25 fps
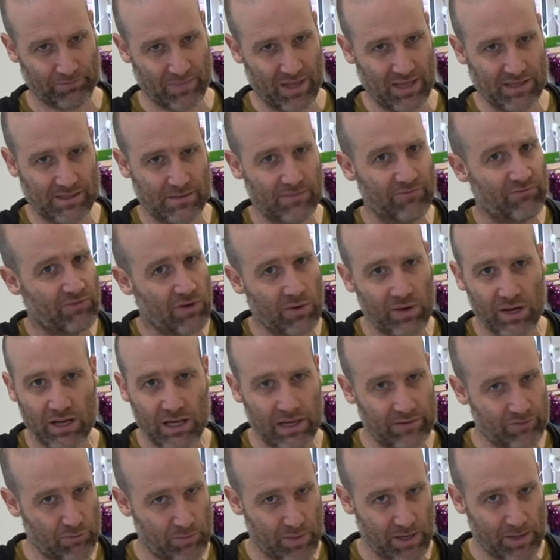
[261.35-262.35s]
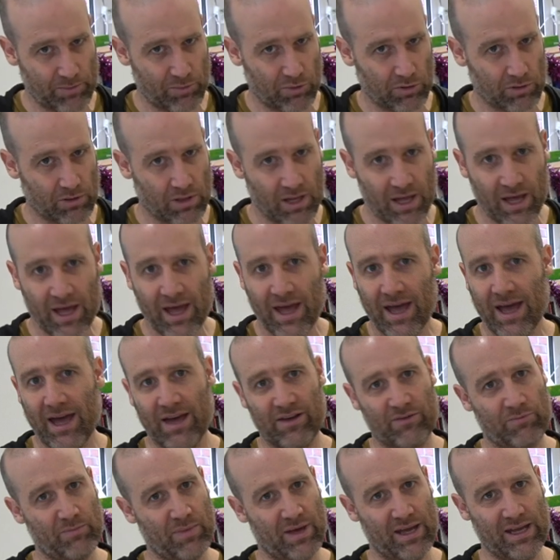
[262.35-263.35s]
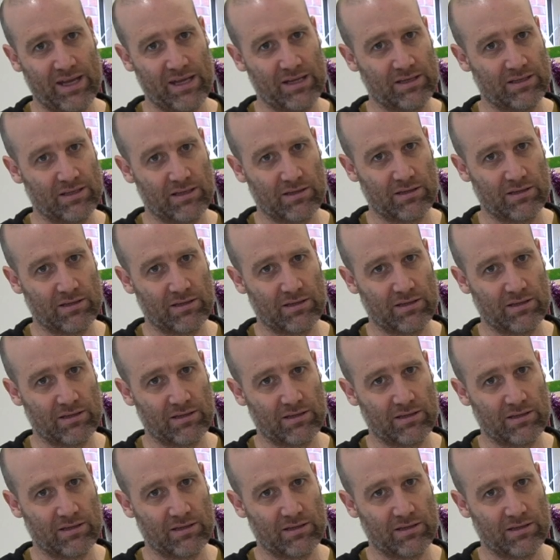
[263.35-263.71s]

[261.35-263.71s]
And some very clever people have made